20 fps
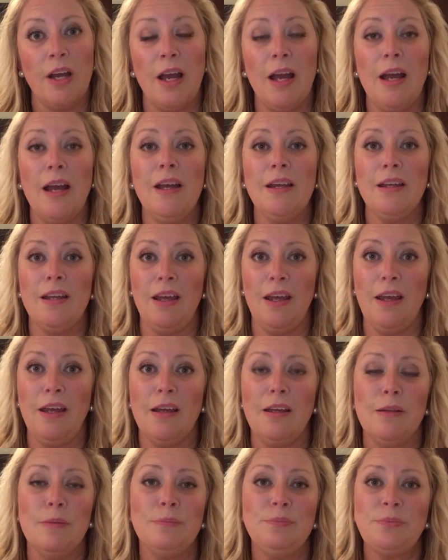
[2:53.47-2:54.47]
I
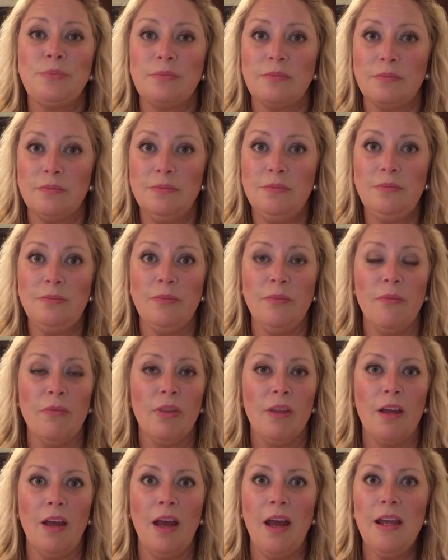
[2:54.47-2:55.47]
can.
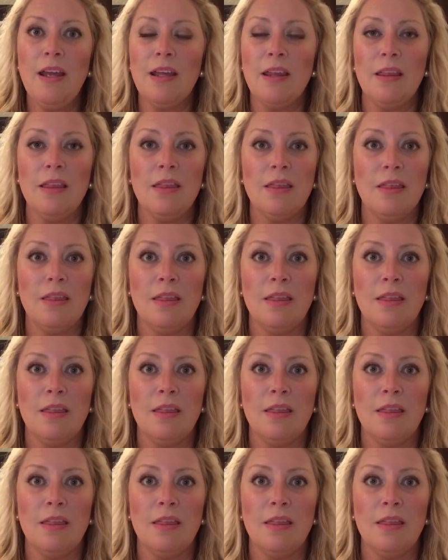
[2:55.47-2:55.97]
I can